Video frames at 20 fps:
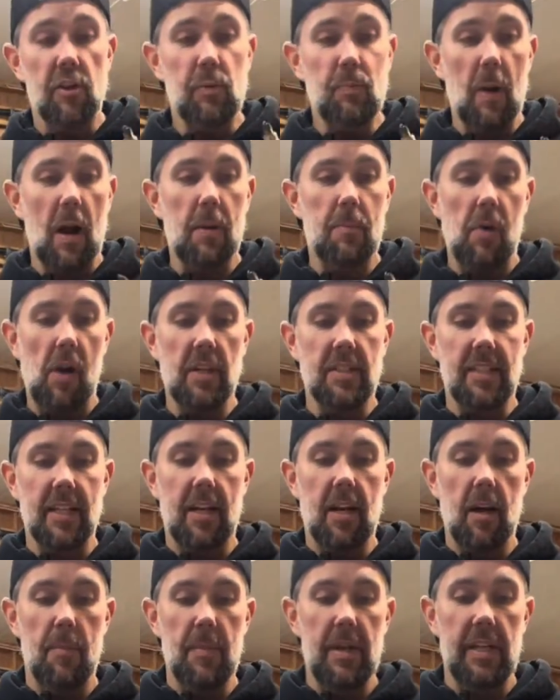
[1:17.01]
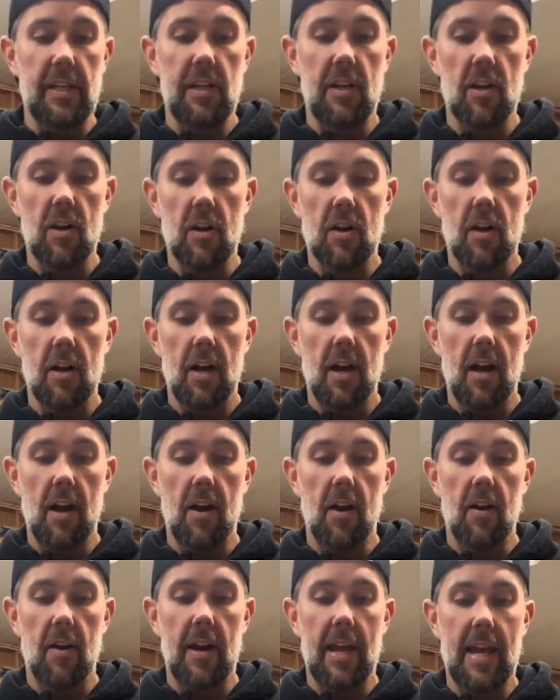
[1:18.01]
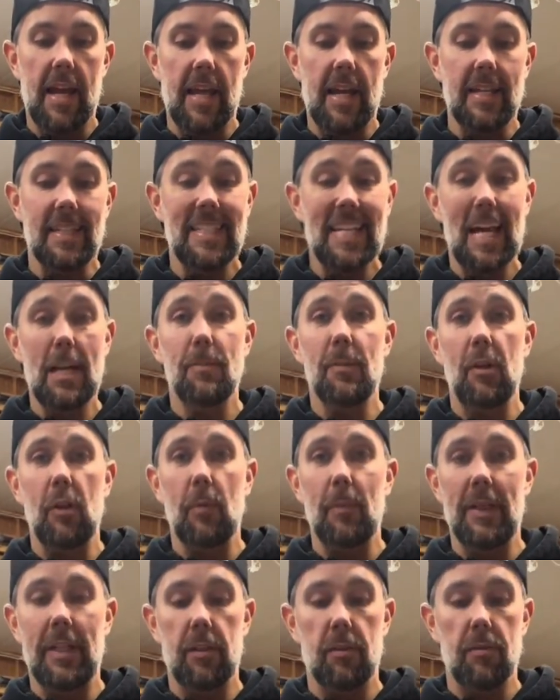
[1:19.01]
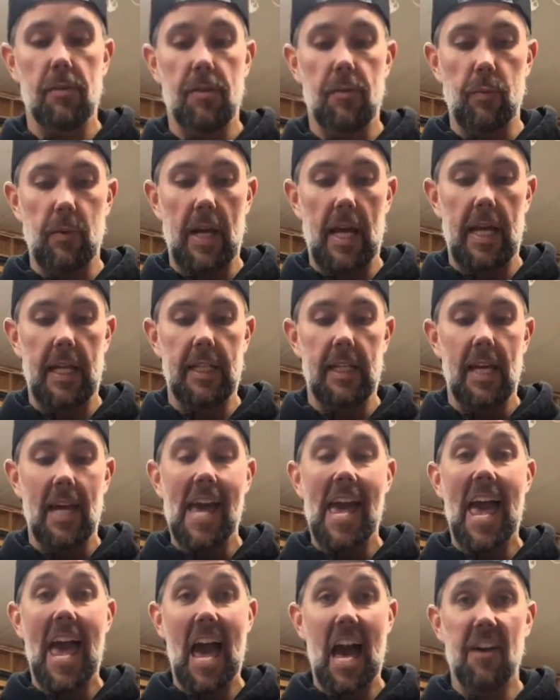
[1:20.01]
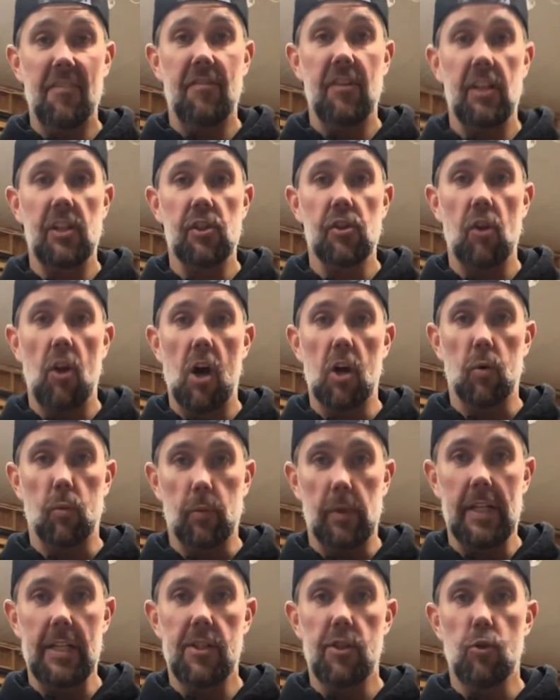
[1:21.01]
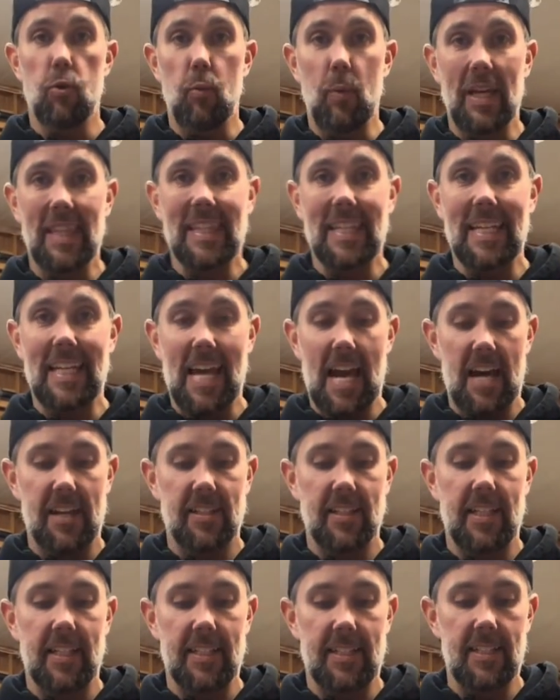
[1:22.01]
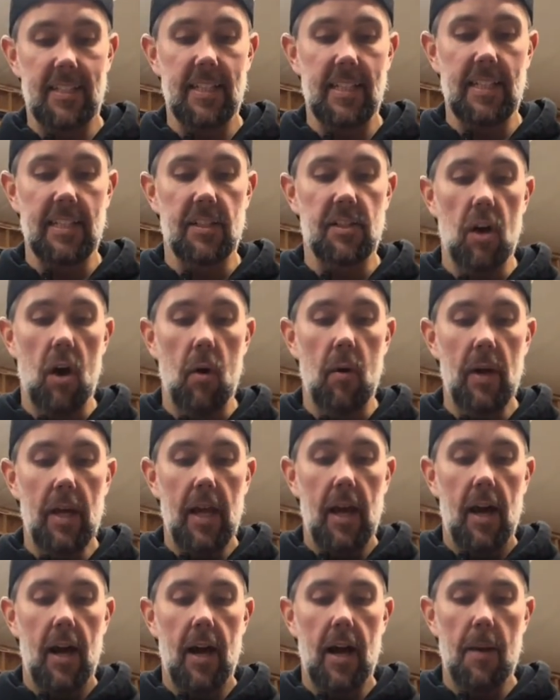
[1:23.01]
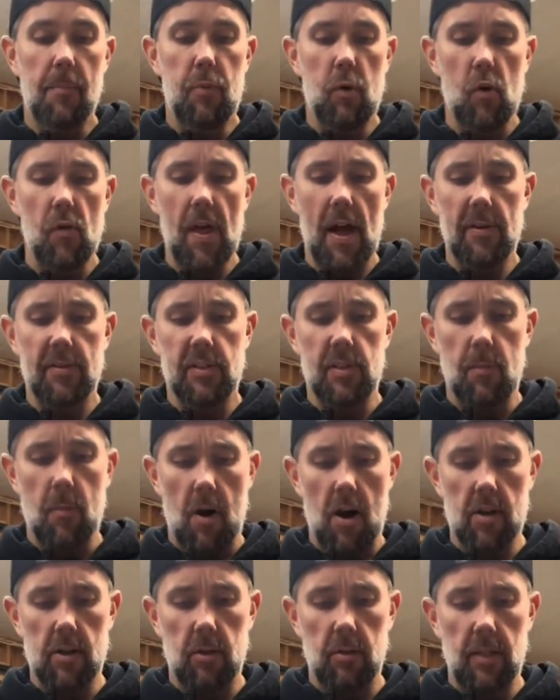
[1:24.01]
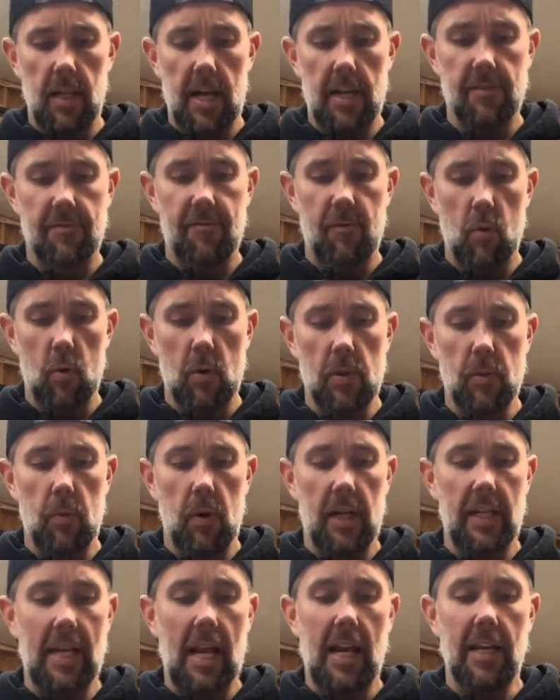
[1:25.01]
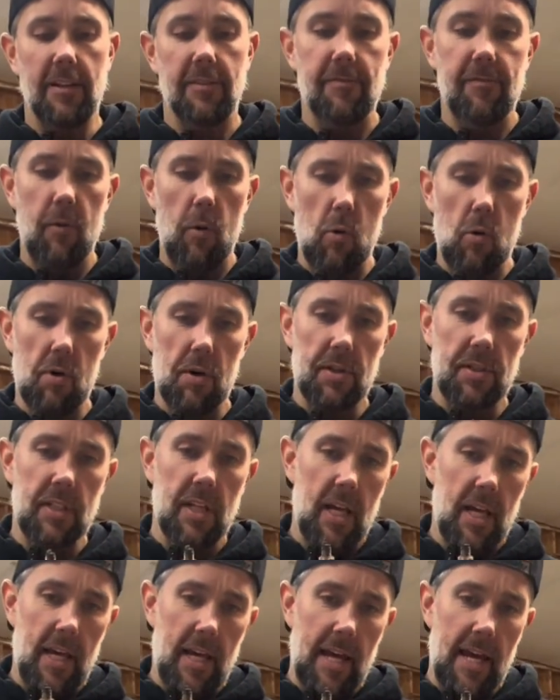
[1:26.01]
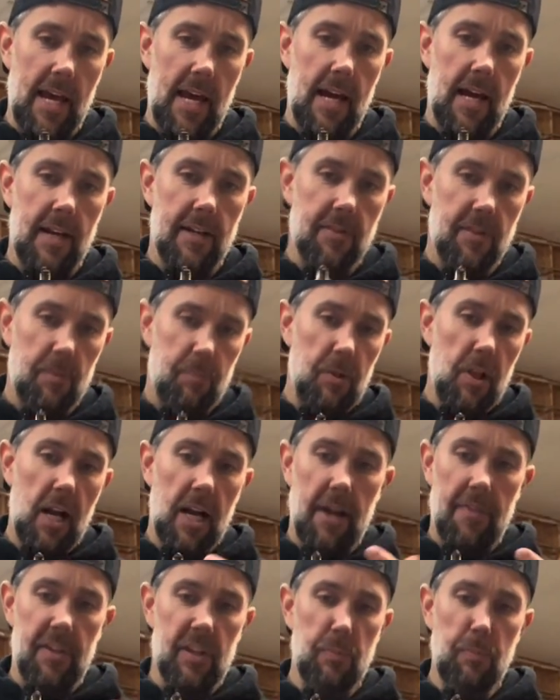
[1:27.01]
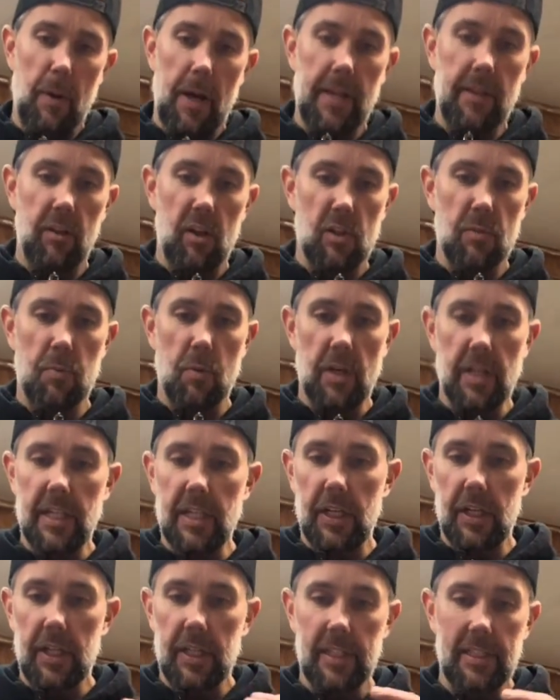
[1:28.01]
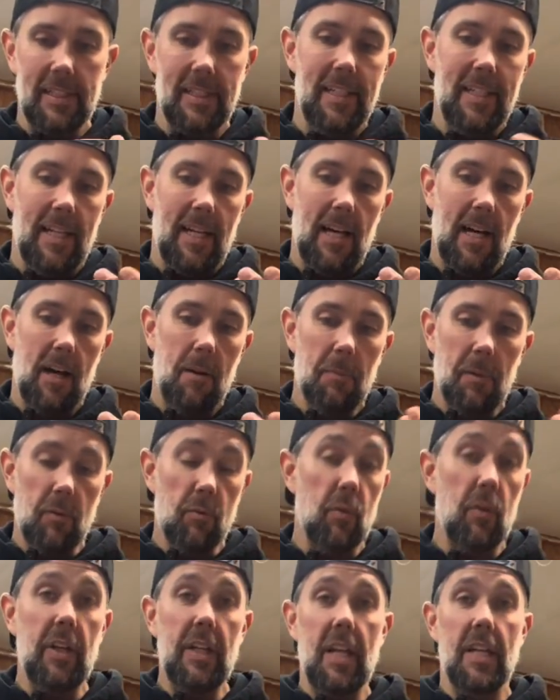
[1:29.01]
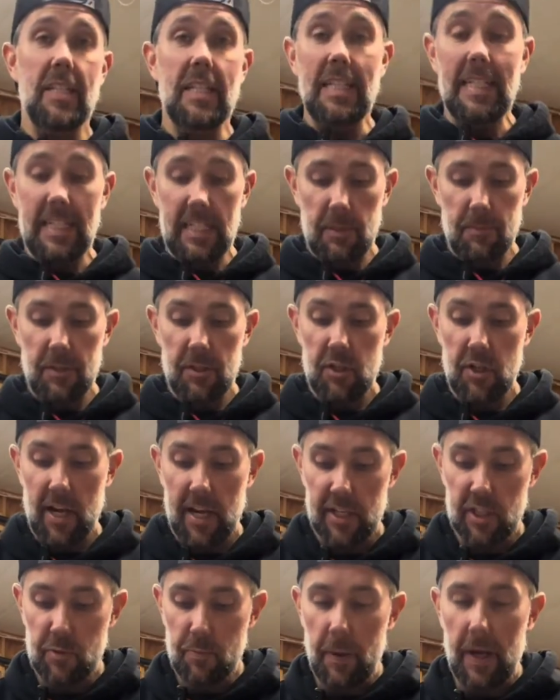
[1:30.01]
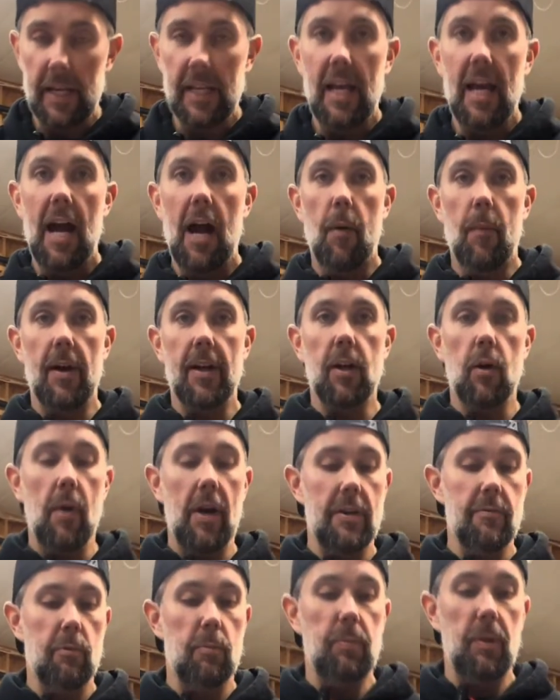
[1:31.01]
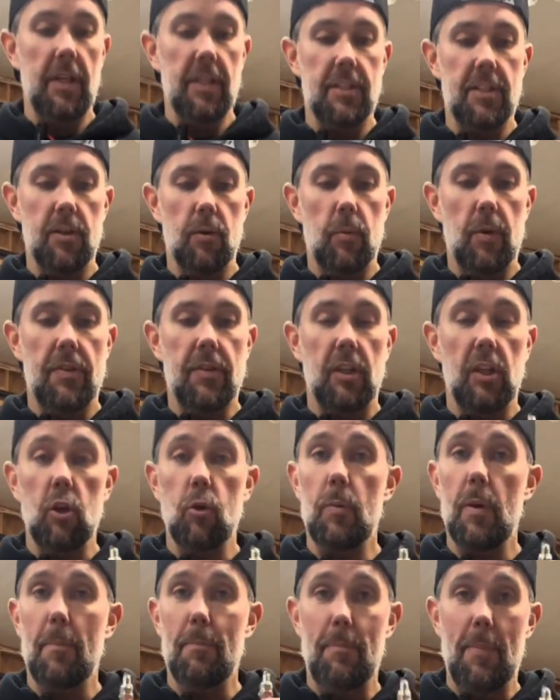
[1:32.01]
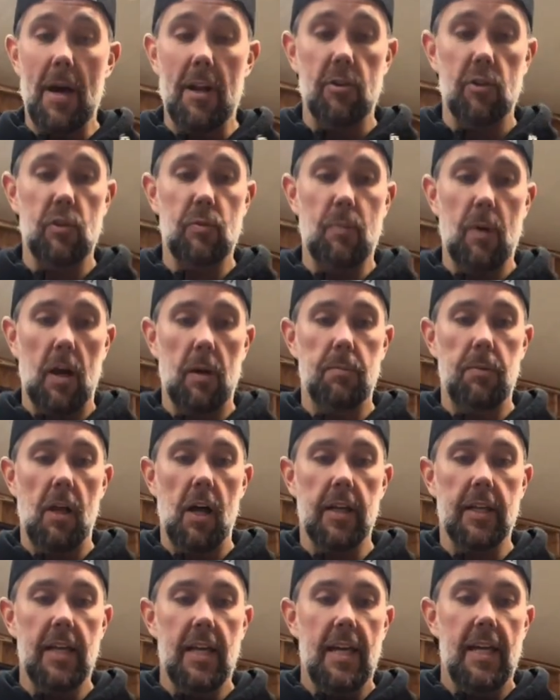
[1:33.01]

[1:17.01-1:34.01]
the spark plugs that come in here are a 10 millimeter thread, half inch long reach with a gasket seat. So uh, I pulled out some Autolite 4194s, and the plug on this bike looks pretty good. Um, it really doesn't need to be changed, but I want to go ahead and replace it with a little bit better spark plug.